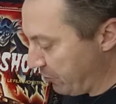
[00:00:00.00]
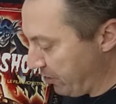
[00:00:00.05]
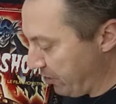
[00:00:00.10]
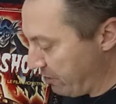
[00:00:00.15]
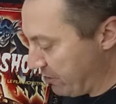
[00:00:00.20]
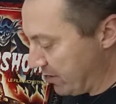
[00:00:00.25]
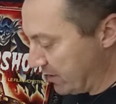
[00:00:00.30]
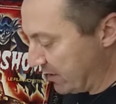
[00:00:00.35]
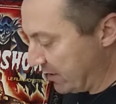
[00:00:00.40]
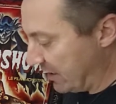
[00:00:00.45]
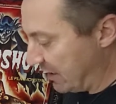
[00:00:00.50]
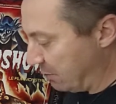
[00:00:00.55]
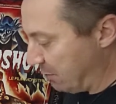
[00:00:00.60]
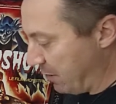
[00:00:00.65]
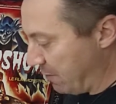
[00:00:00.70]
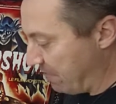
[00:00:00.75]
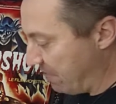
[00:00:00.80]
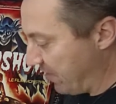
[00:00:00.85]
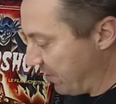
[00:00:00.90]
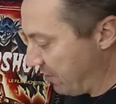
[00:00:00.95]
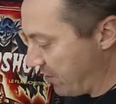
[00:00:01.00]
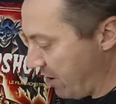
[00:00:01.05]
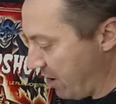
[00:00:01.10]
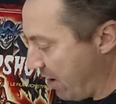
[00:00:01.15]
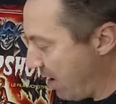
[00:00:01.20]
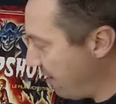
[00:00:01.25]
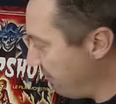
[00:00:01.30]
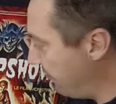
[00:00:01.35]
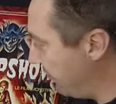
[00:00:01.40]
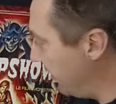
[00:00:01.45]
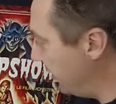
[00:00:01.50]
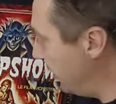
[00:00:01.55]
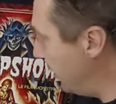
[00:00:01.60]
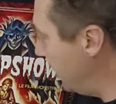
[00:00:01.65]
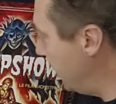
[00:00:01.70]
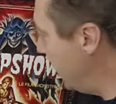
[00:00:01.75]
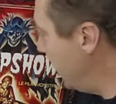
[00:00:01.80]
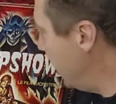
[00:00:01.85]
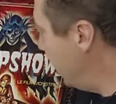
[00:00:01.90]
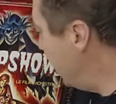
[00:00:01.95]
rare. It doesn't come up very often.
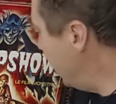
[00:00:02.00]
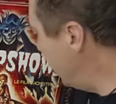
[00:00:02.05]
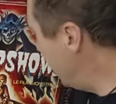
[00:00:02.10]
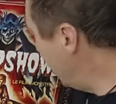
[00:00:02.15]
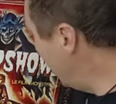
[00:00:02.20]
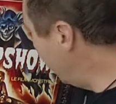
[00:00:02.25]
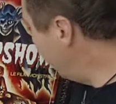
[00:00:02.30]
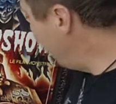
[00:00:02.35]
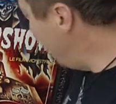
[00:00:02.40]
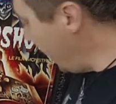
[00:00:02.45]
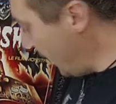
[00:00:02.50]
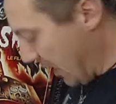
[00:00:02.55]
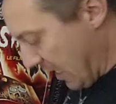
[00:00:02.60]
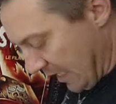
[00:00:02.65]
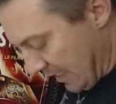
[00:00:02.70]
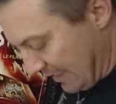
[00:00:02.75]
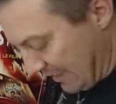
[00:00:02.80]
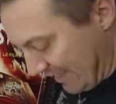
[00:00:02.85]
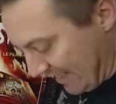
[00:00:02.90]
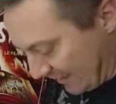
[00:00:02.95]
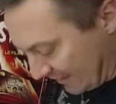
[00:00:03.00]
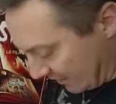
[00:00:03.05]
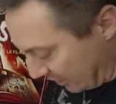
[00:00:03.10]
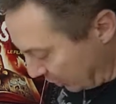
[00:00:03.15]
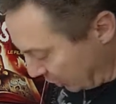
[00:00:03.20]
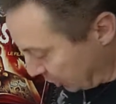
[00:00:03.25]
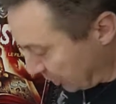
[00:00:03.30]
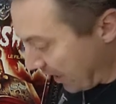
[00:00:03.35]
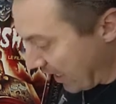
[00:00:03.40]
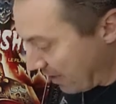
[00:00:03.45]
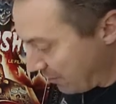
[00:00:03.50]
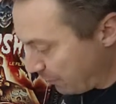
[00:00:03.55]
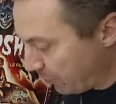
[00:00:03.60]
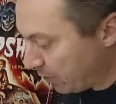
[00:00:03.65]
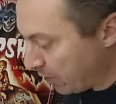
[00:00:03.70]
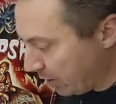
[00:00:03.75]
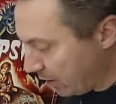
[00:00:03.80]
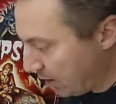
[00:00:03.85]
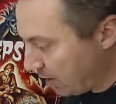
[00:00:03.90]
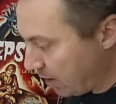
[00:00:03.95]
This one's in decent shape.
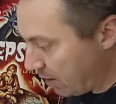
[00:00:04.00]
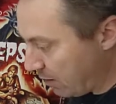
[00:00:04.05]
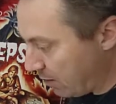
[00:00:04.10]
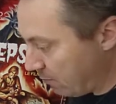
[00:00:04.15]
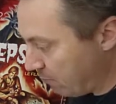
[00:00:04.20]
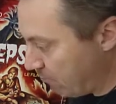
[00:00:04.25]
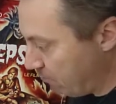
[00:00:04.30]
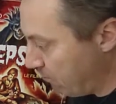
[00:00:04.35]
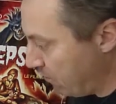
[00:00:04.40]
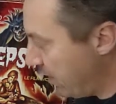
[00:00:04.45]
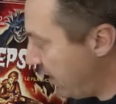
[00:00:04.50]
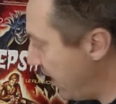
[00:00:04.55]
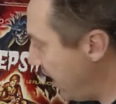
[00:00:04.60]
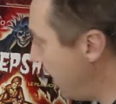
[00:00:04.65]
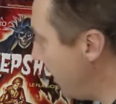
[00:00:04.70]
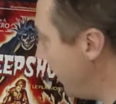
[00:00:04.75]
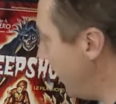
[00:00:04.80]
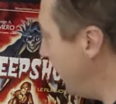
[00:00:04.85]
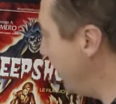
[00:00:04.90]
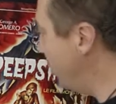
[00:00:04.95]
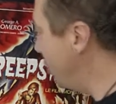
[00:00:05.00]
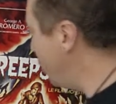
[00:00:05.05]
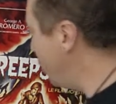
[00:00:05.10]
In